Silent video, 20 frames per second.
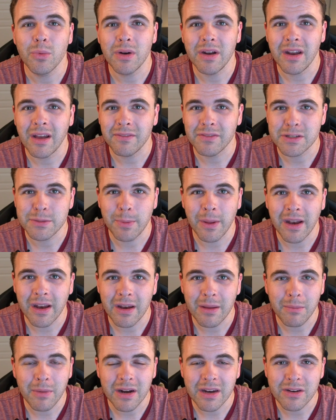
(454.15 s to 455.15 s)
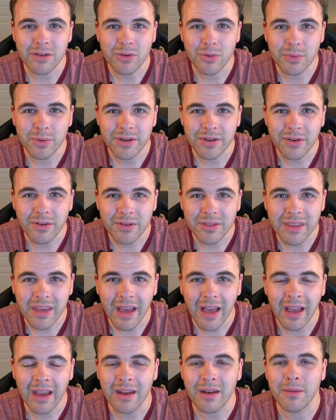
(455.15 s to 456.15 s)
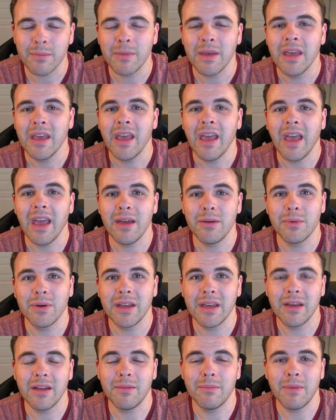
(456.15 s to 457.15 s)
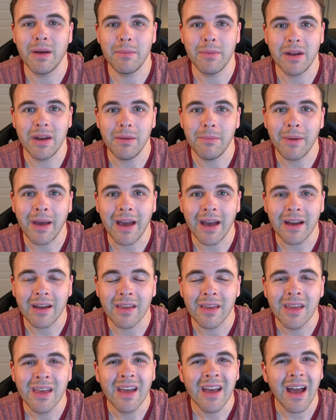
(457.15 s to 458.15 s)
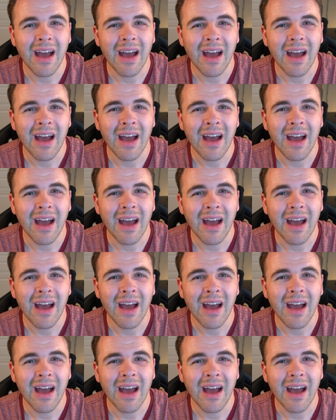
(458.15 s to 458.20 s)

wouldn't have to spend any money to return the item, and would get my money back.